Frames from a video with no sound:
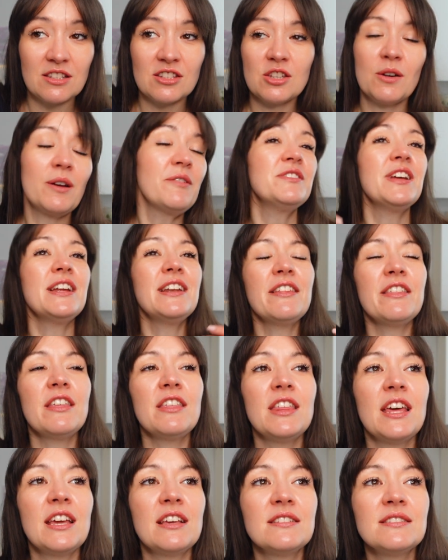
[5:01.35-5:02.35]
So I've done other
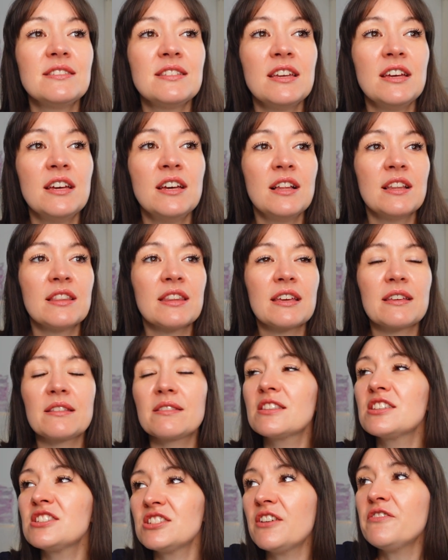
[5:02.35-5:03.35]
things, like
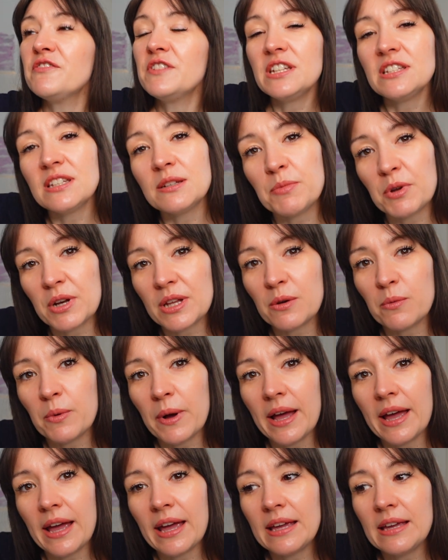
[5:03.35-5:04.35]
the stuff needed putting
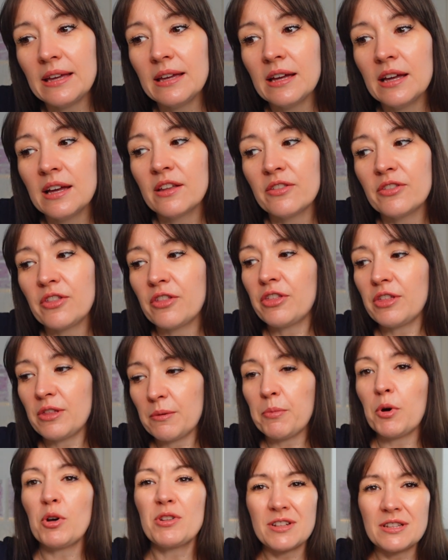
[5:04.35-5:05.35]
away, the
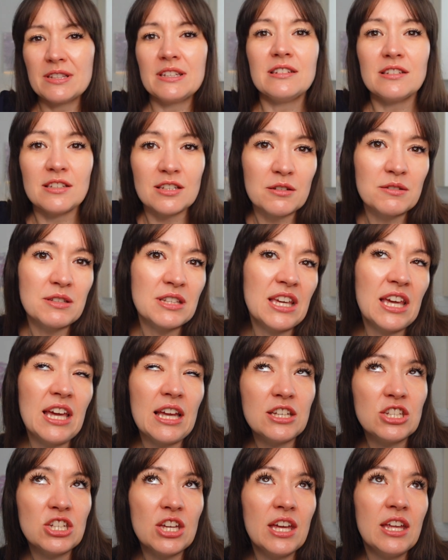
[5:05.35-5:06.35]
bottle needed to go to the
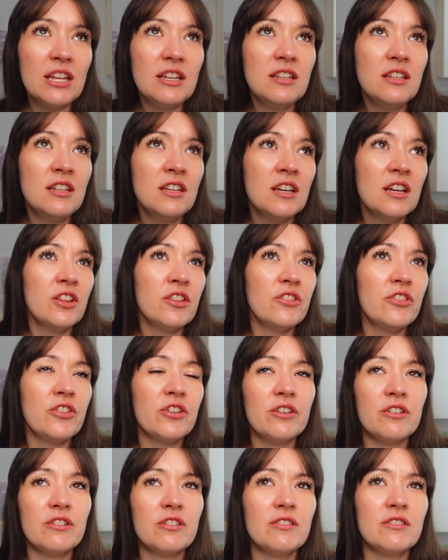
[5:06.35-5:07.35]
kitchen,
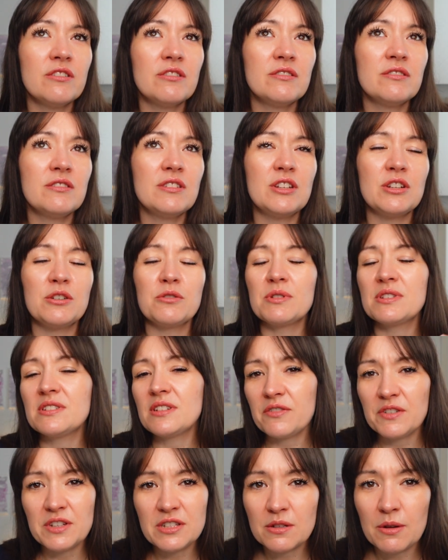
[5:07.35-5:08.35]
the
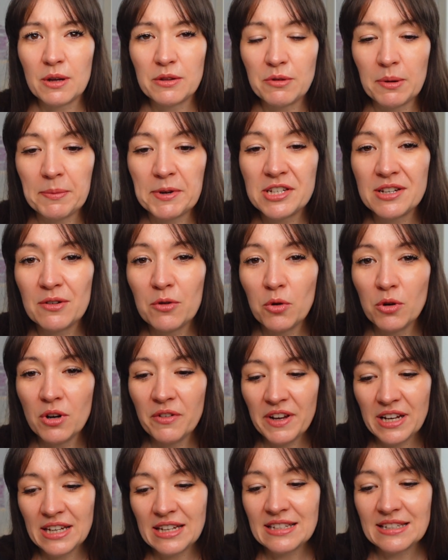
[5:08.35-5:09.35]
stuff needed to go out the rubbish. All
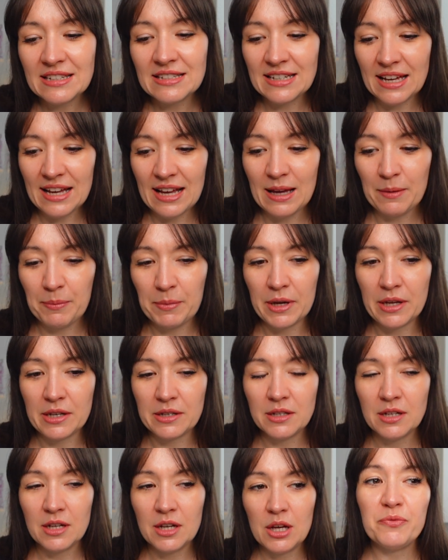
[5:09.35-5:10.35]
of it needed to
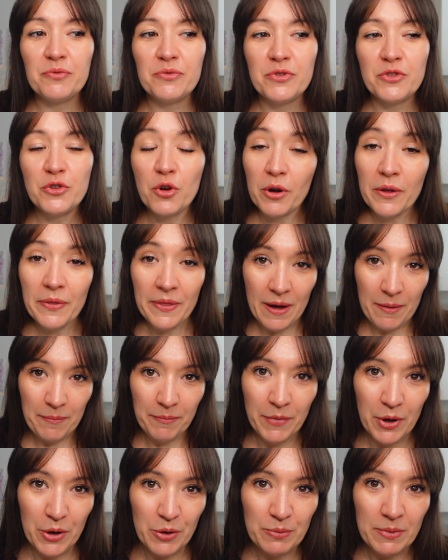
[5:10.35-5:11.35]
happen, not in that
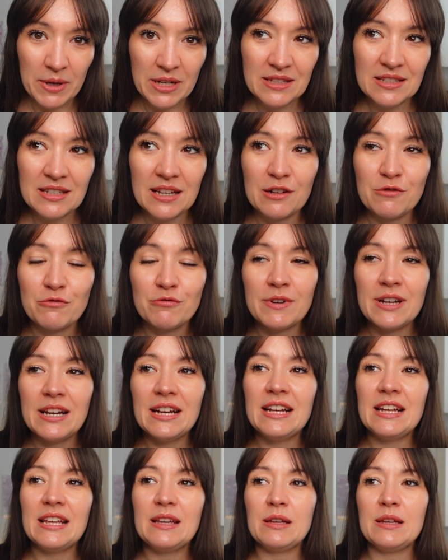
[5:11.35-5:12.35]
moment. And
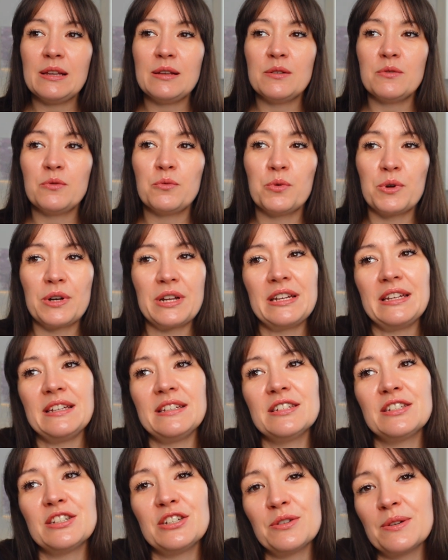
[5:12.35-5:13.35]
really what I
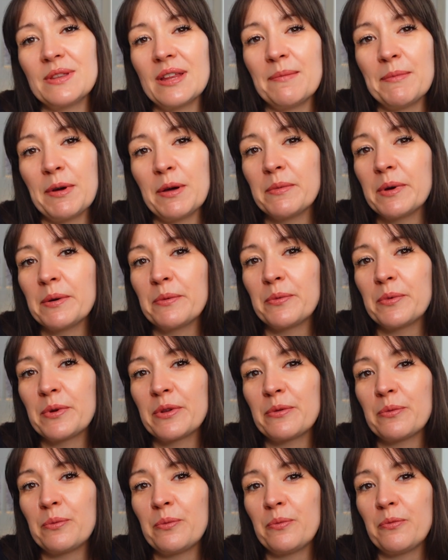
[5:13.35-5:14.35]
needed to do in that moment
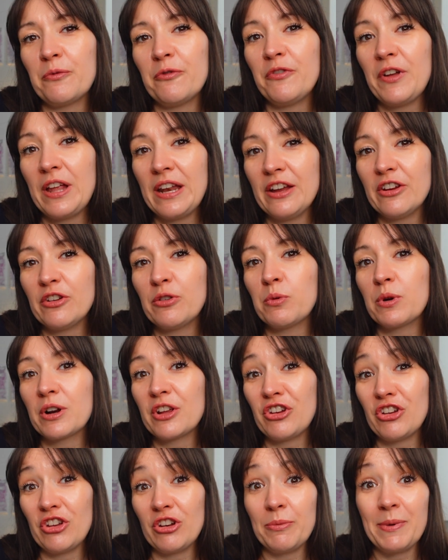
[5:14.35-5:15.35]
was finish what I
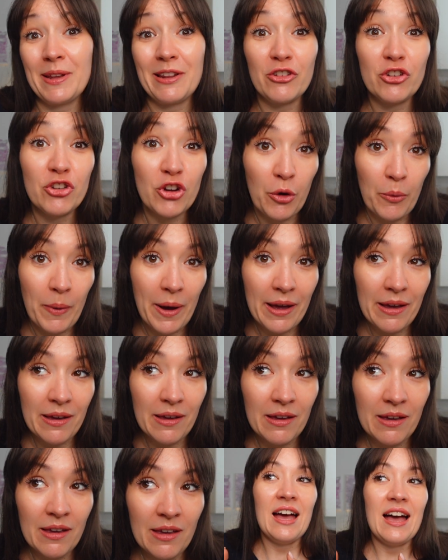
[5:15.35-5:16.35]
should have been doing.
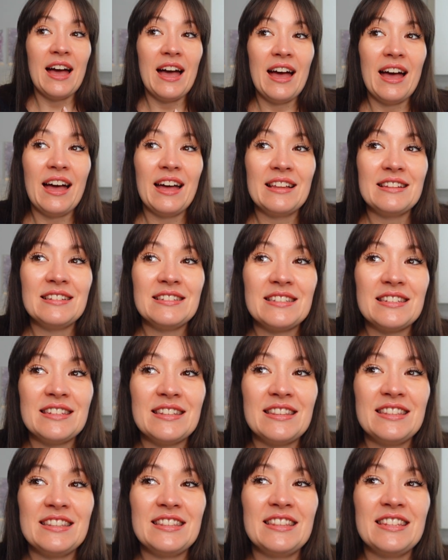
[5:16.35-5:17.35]
And
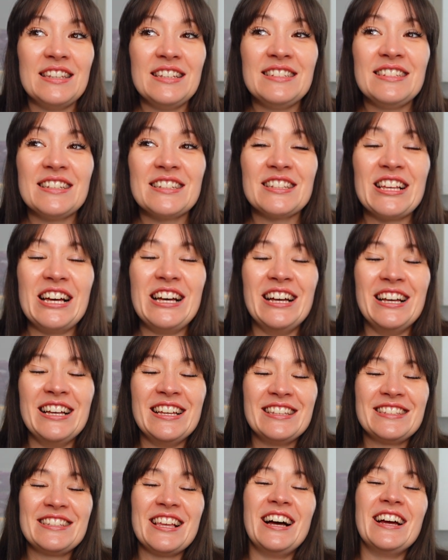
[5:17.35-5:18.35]
these little
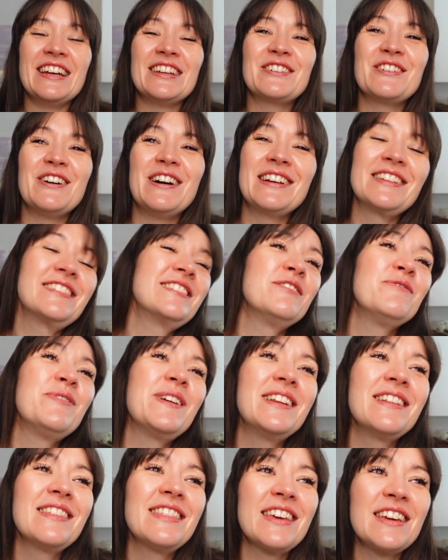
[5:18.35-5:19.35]
side quests have
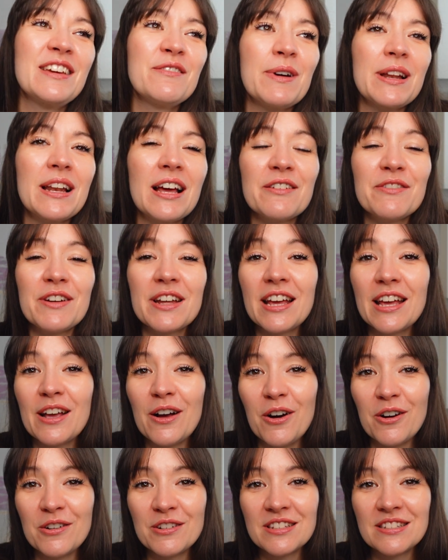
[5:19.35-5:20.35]
been a thing in my life. And I
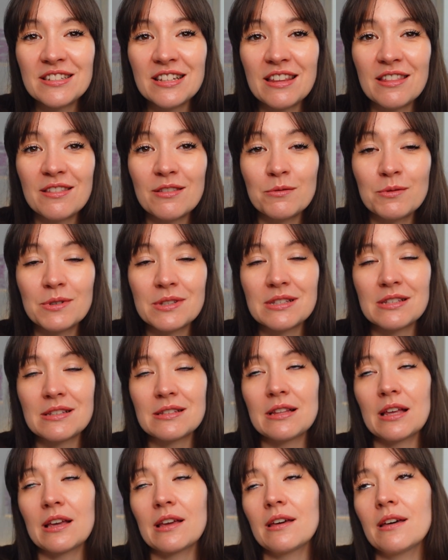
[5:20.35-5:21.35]
honestly was
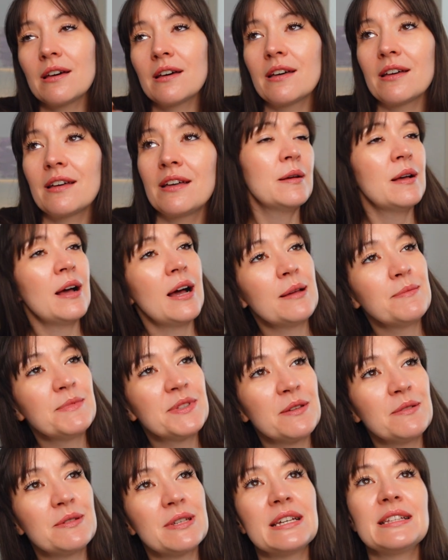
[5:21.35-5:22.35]
just like, I'm
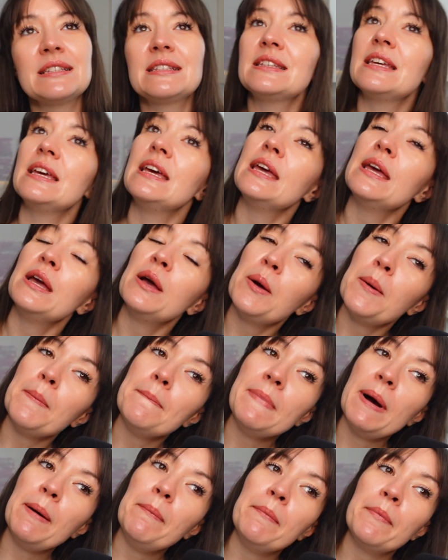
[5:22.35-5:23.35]
so ditzy,
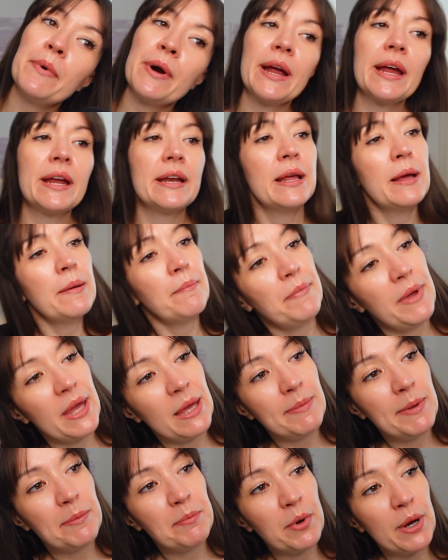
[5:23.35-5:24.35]
mum brain,
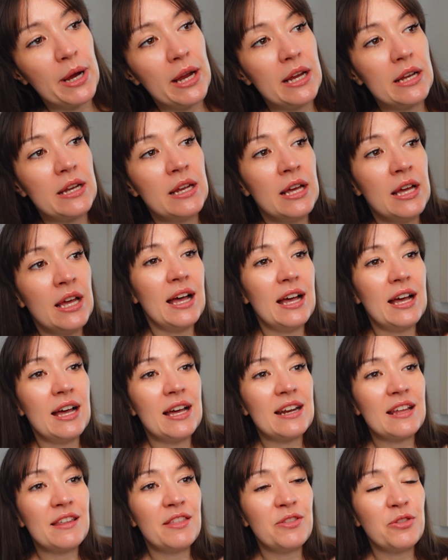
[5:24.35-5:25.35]
baby brain.
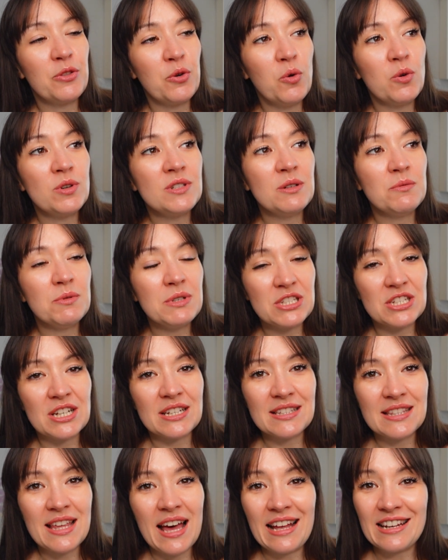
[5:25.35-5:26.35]
And I thought it was
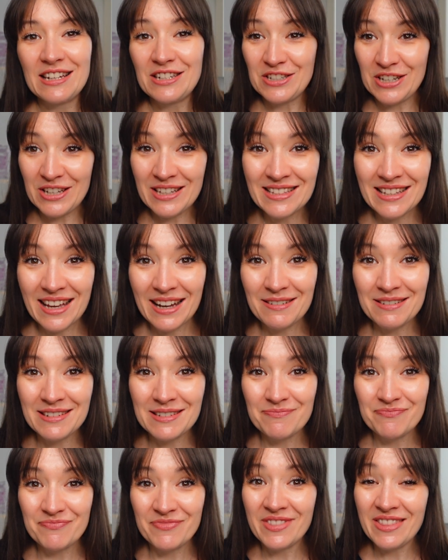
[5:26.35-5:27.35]
just that. Turns out
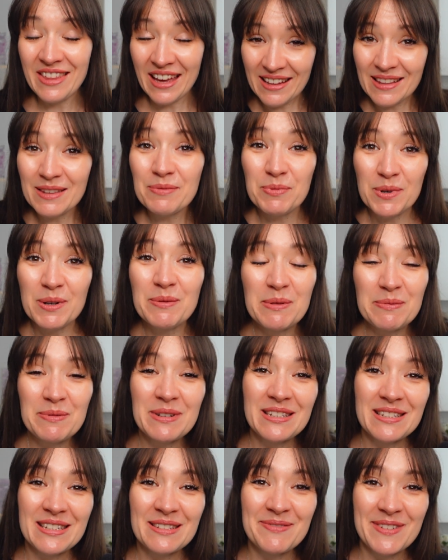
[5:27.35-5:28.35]
that's
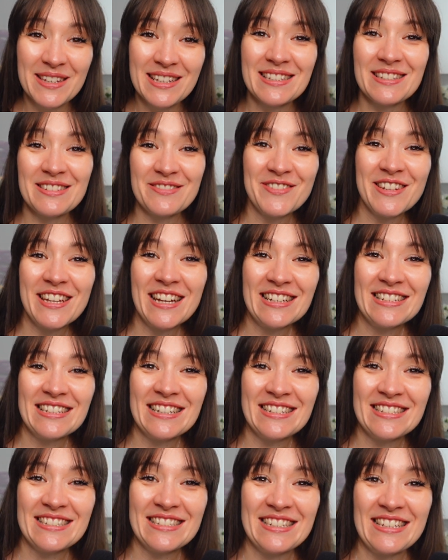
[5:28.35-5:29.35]
probably just because of my
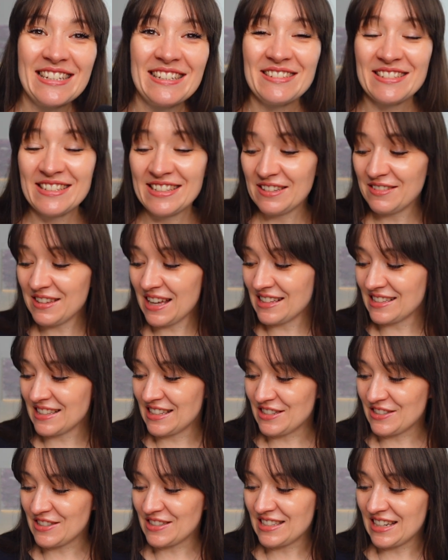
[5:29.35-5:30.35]
ADHD. So that's
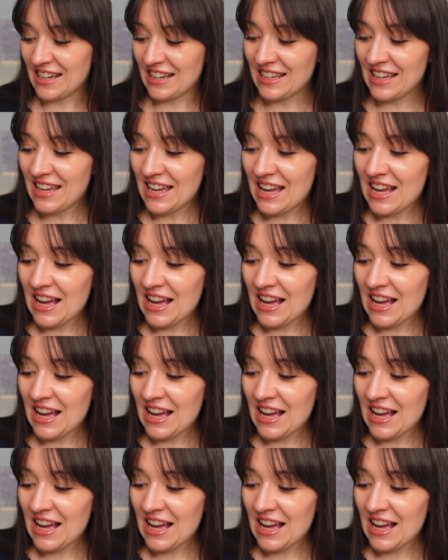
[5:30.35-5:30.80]
interesting.